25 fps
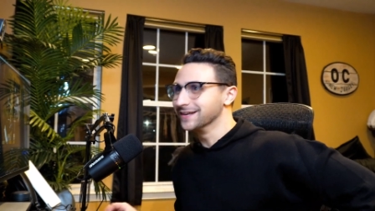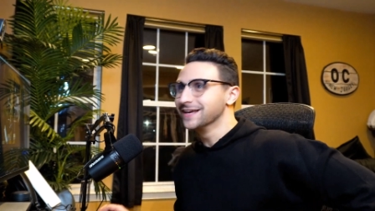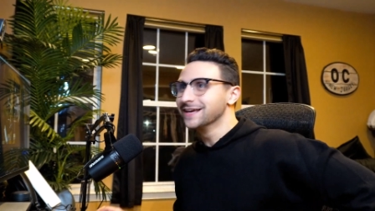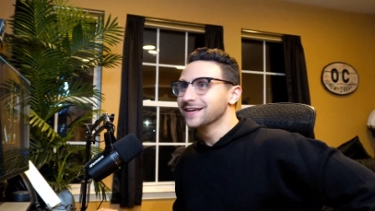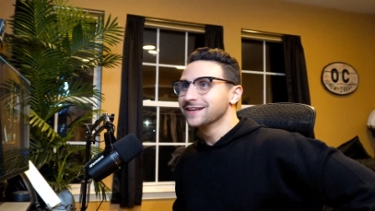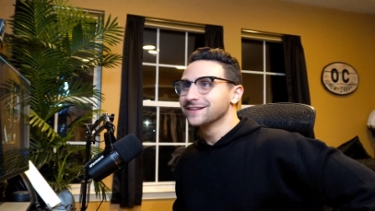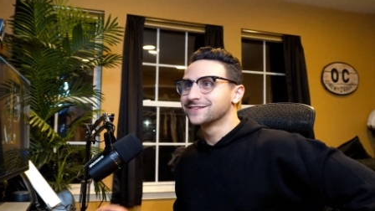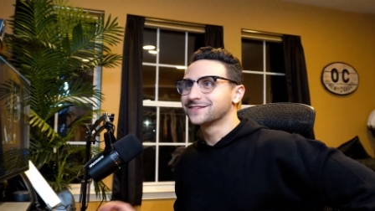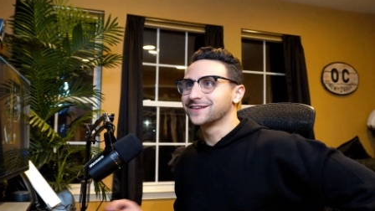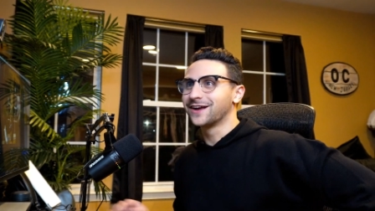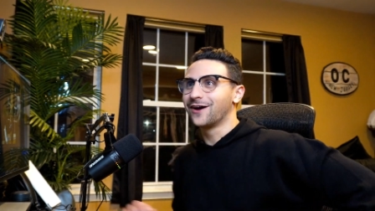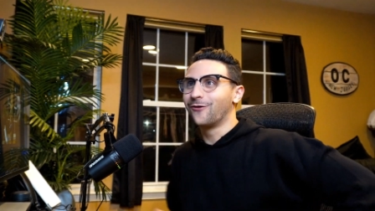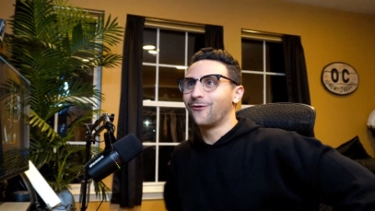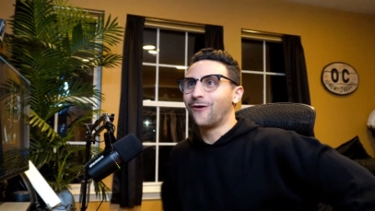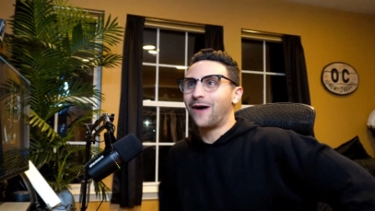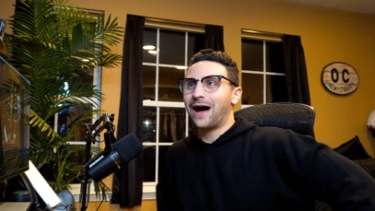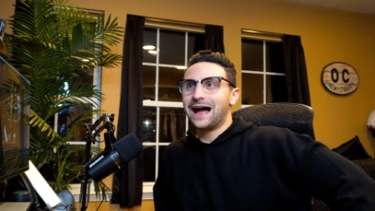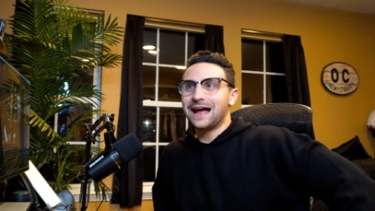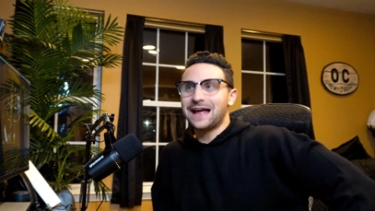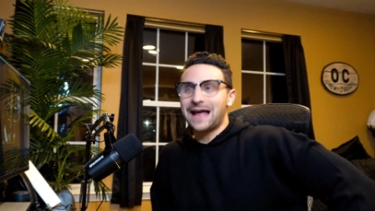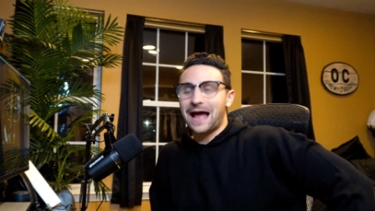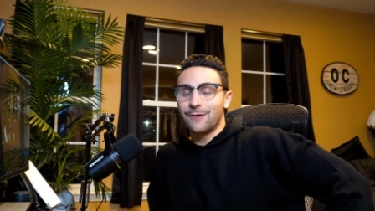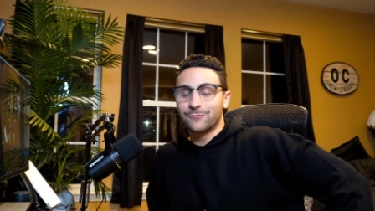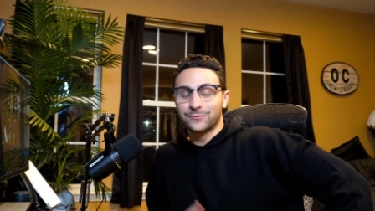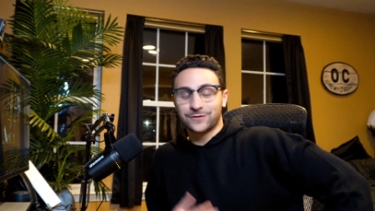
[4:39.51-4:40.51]
So I
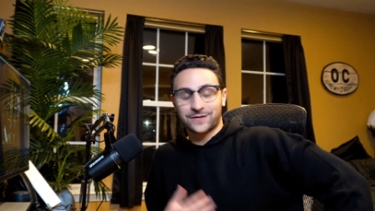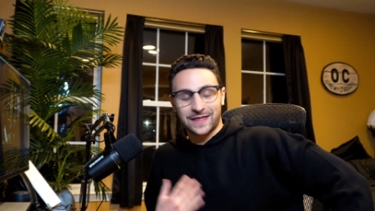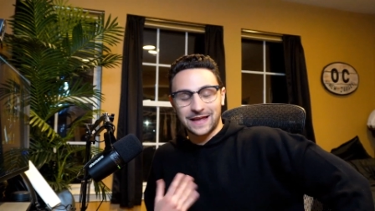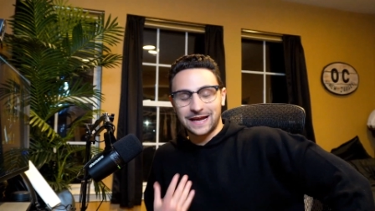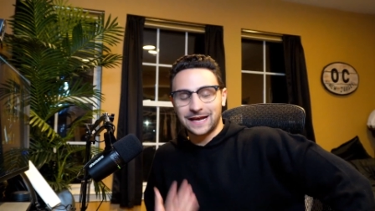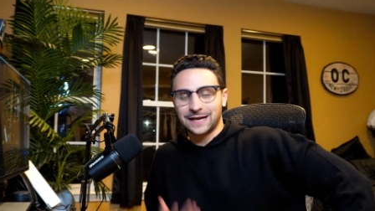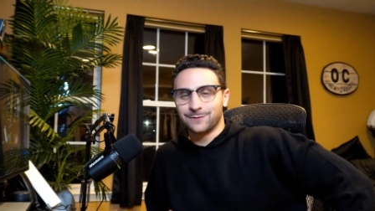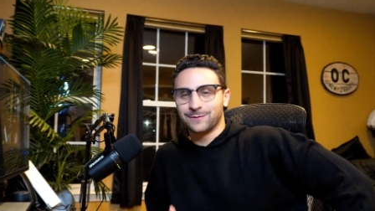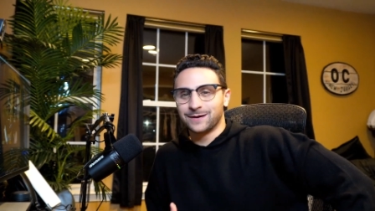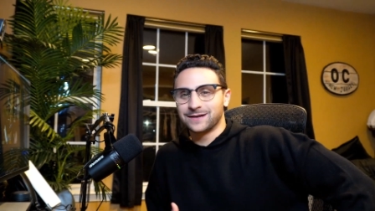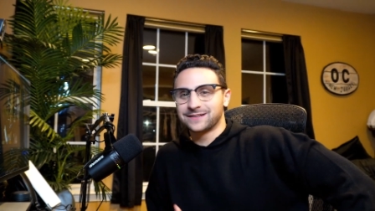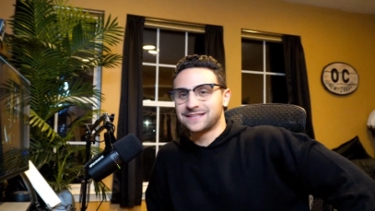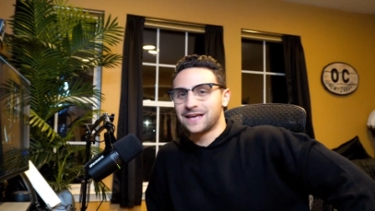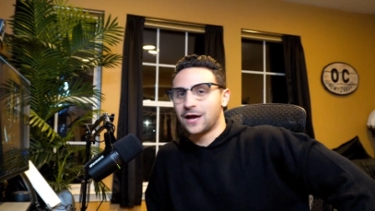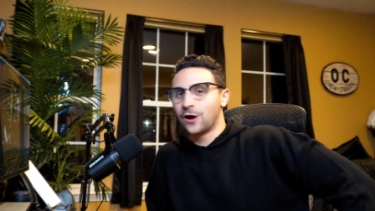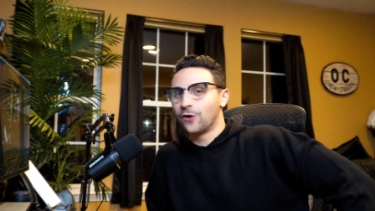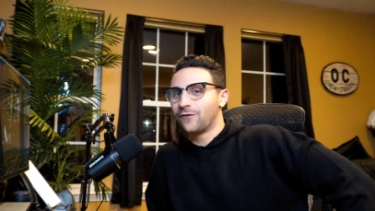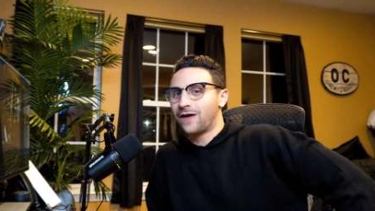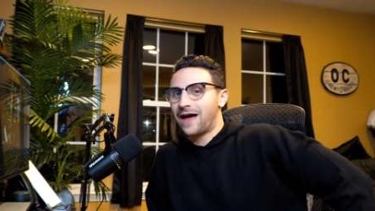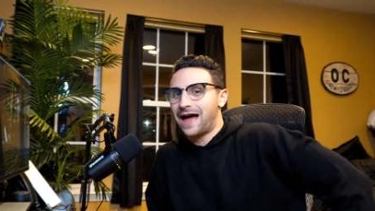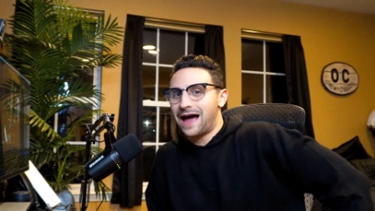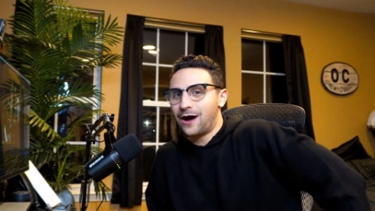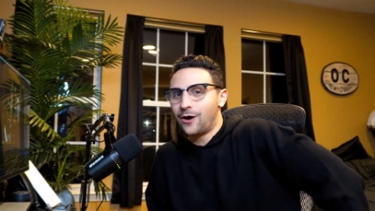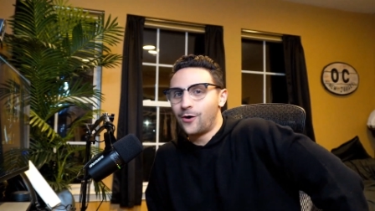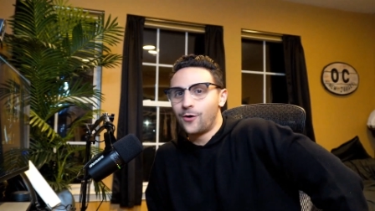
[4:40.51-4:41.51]
was thinking to myself,
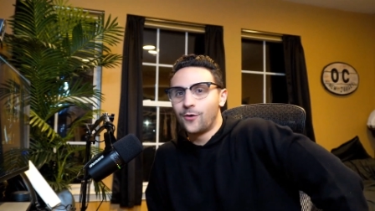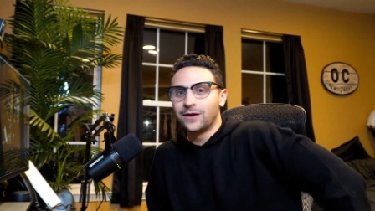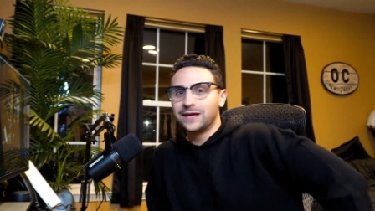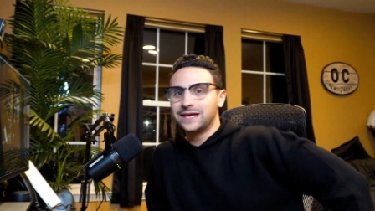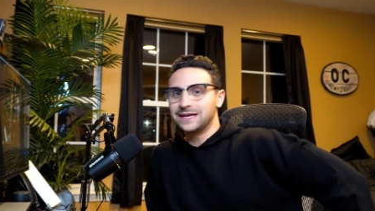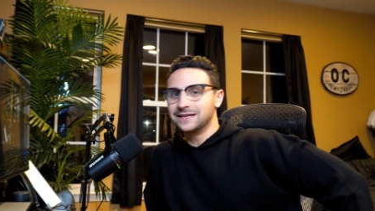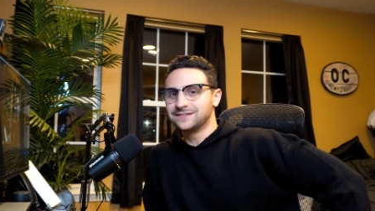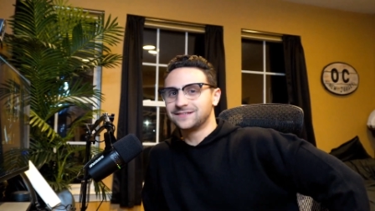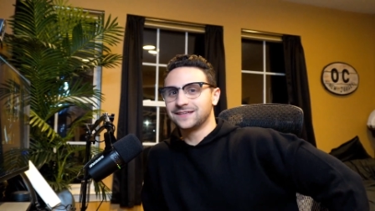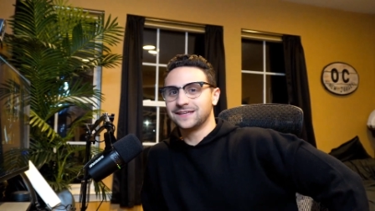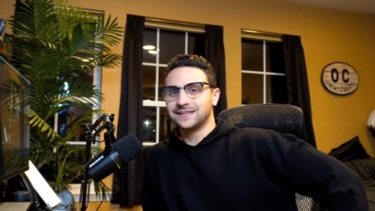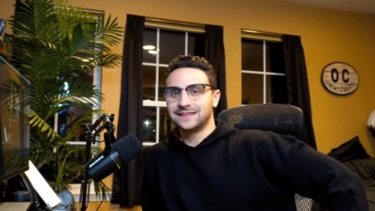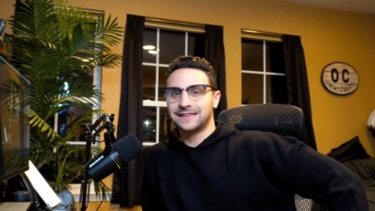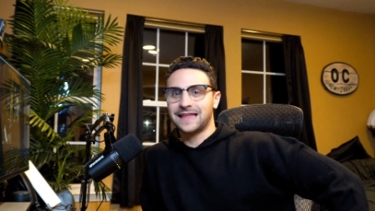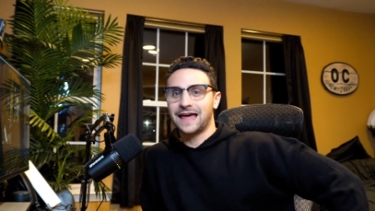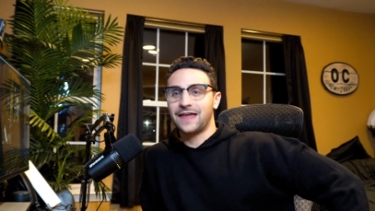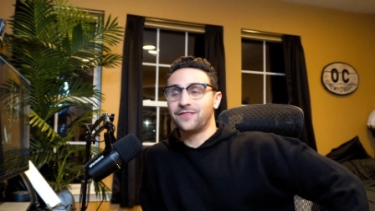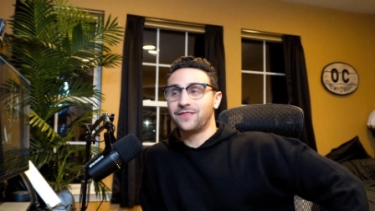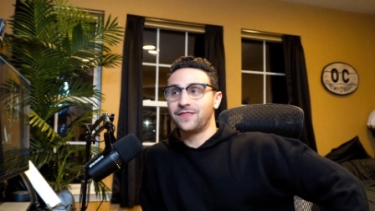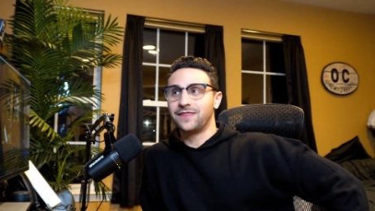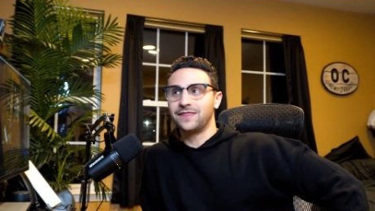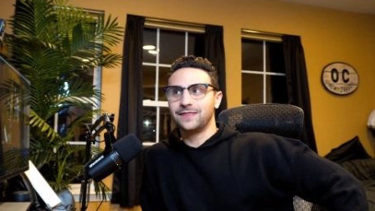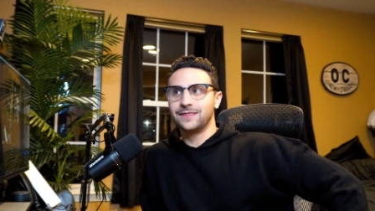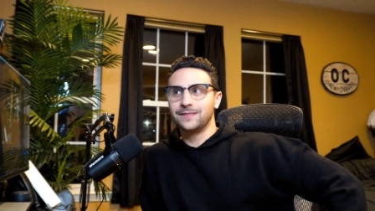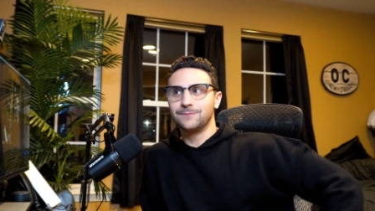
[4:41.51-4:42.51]
how is it that
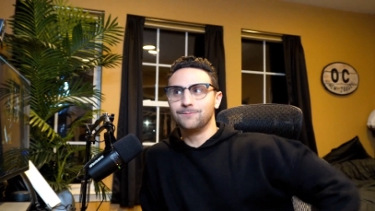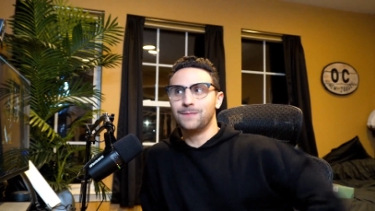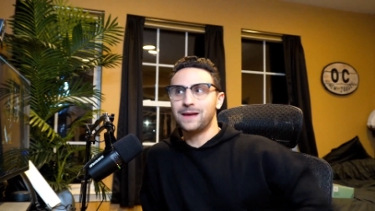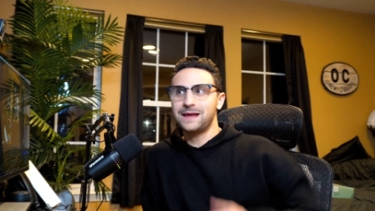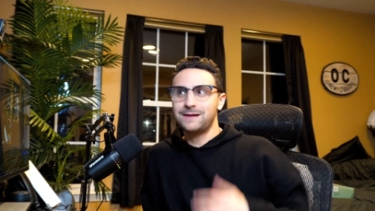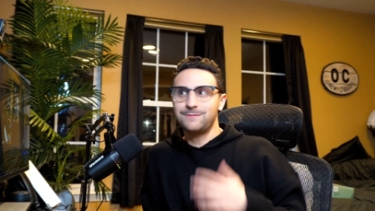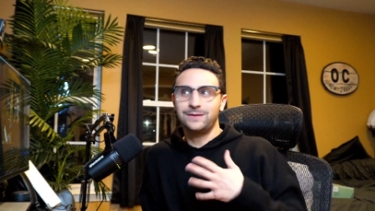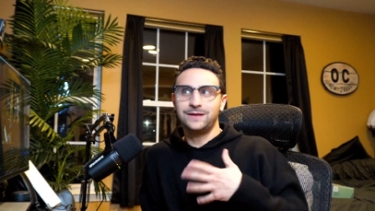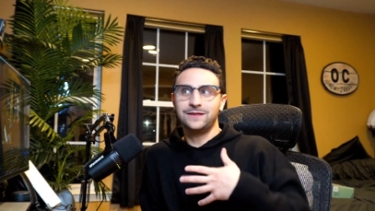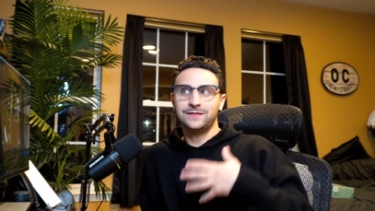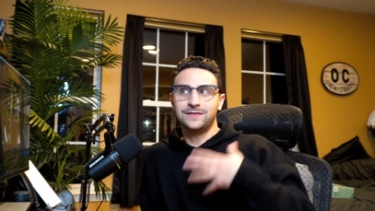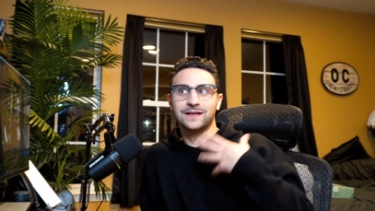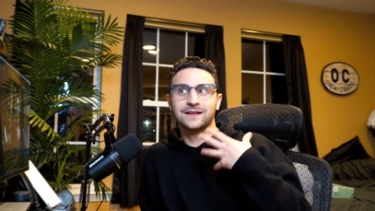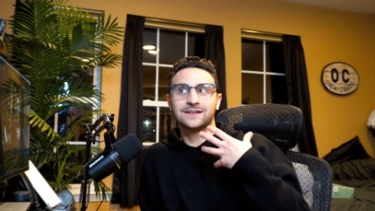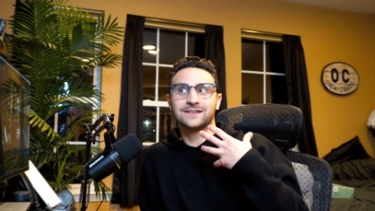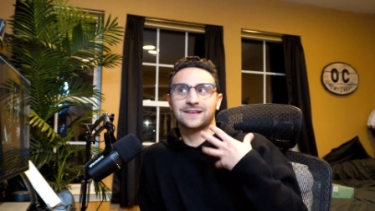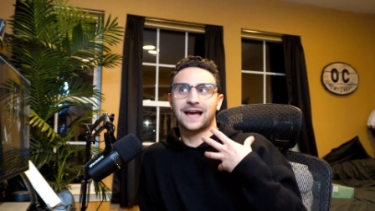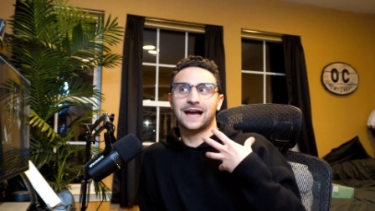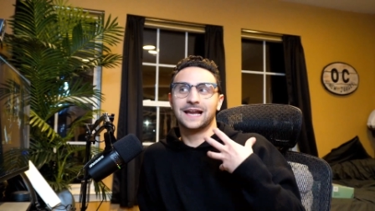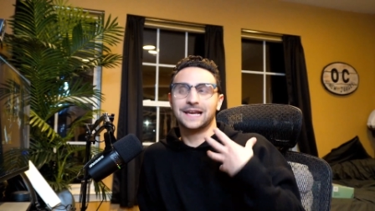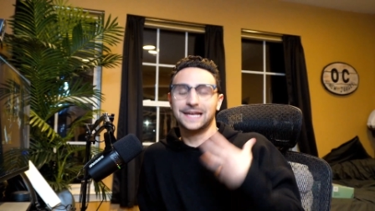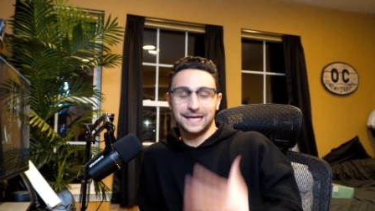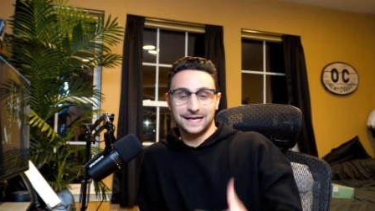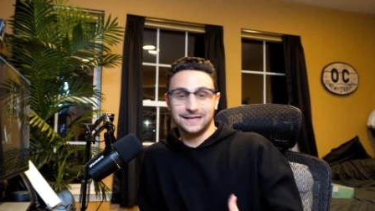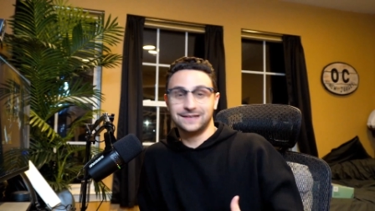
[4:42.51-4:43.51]
maybe this got
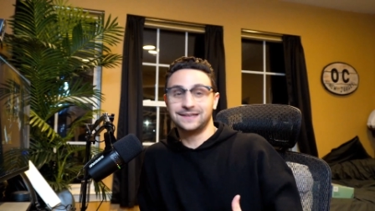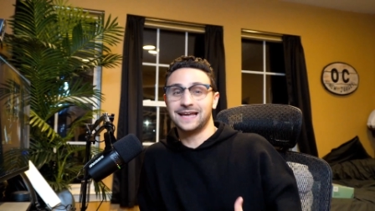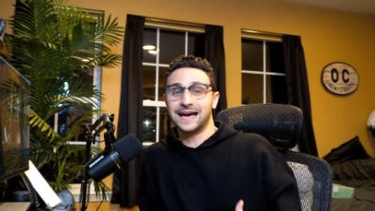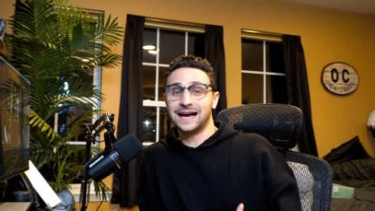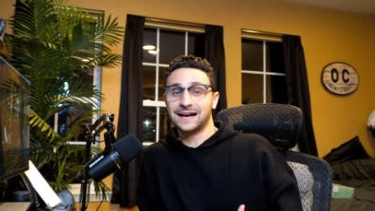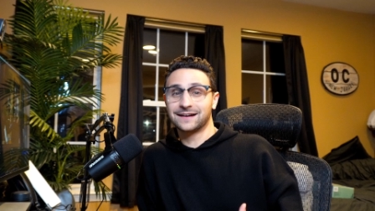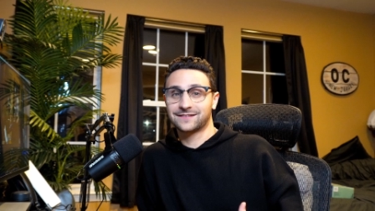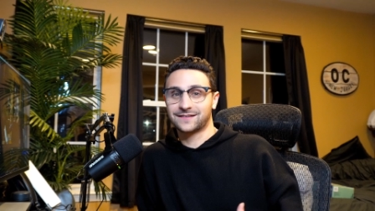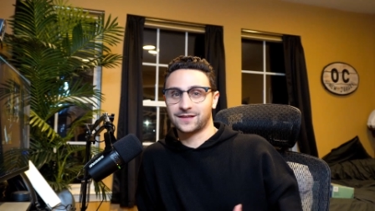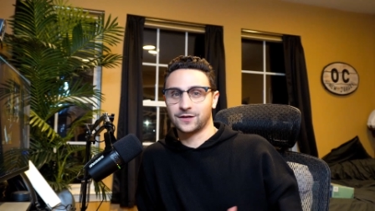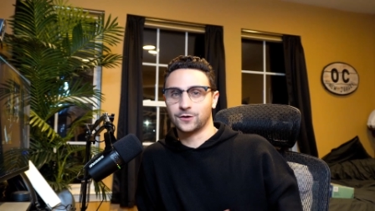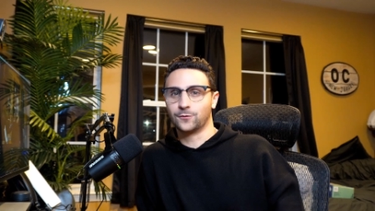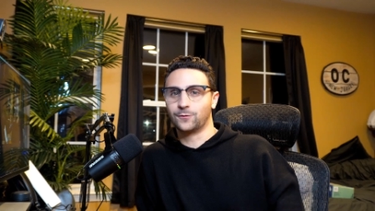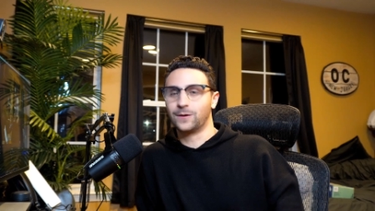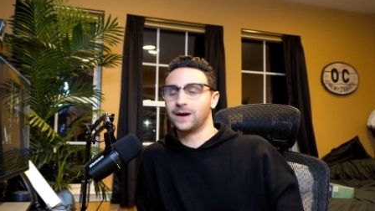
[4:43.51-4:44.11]
indexed in a way?